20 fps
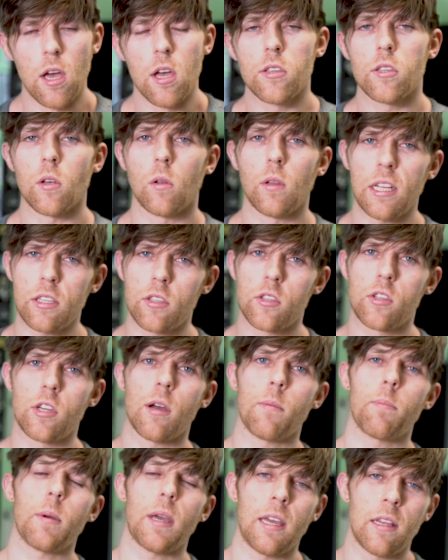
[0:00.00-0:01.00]
So let's
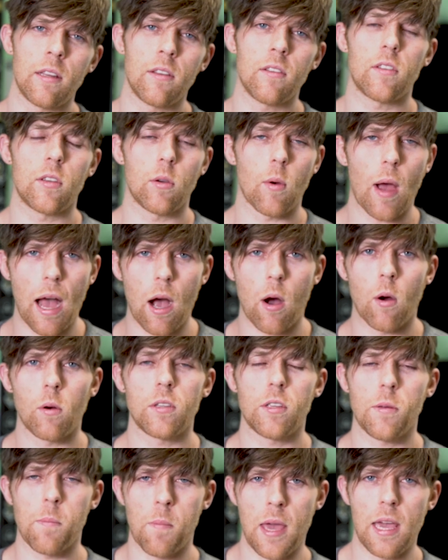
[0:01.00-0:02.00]
jump into how
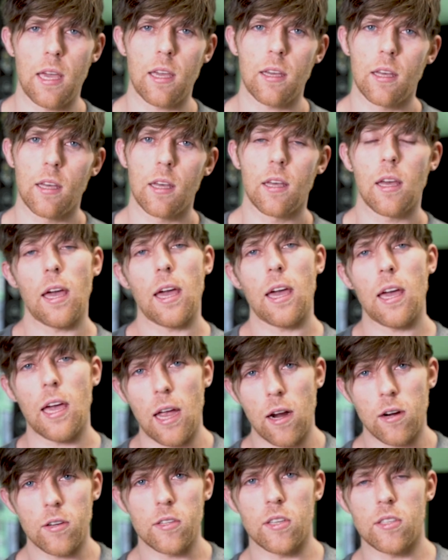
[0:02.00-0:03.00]
to make a
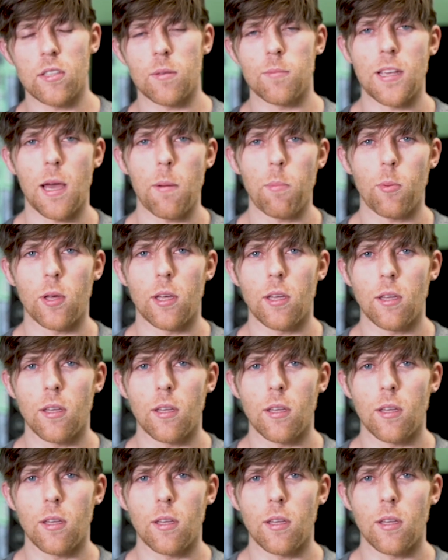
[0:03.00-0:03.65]
hair system template.